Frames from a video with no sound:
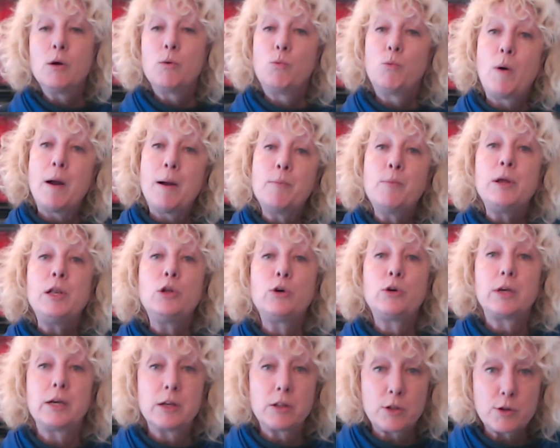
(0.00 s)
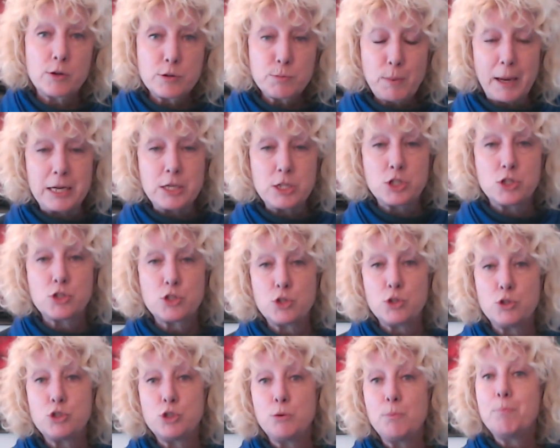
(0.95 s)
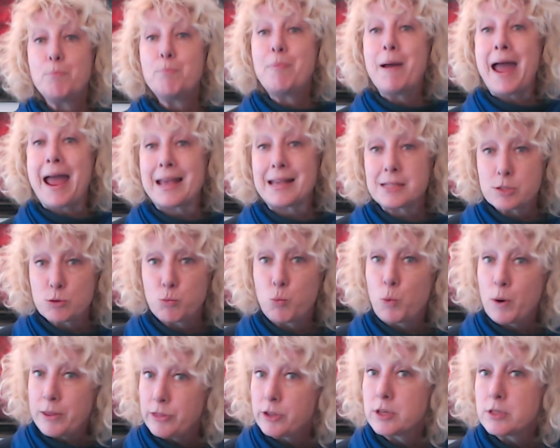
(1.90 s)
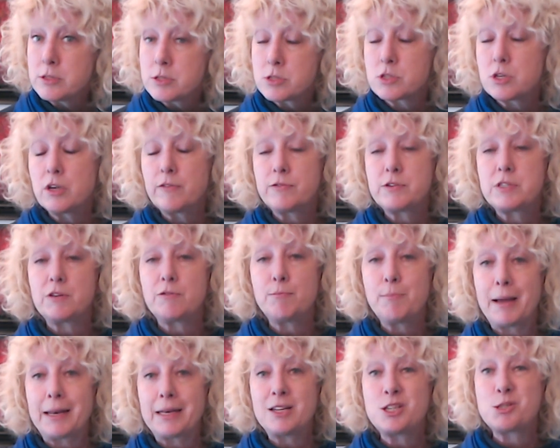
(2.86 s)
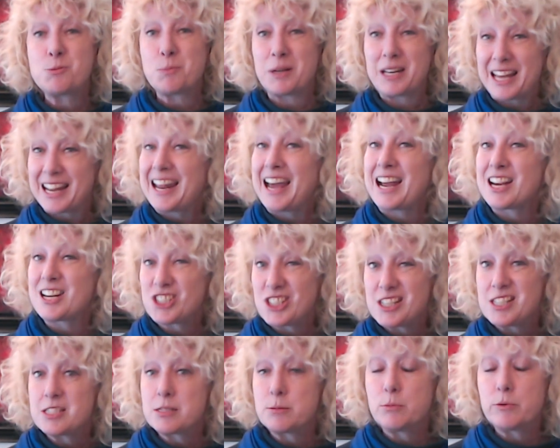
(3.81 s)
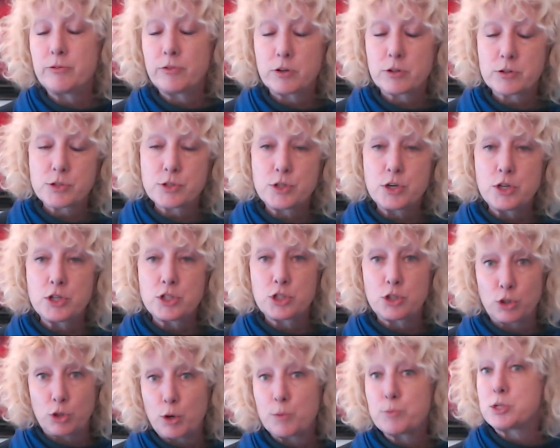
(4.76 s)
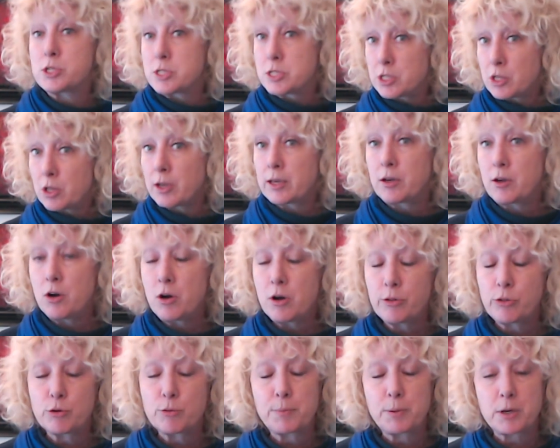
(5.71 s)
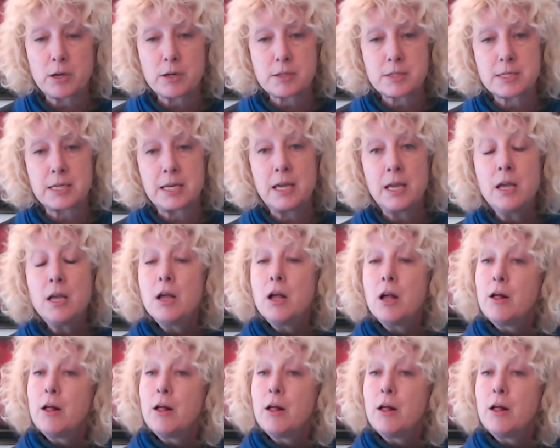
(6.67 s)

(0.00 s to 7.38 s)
when we're looking at those patients who do best with conservative management and actually some of our surgical options like arthroplasty,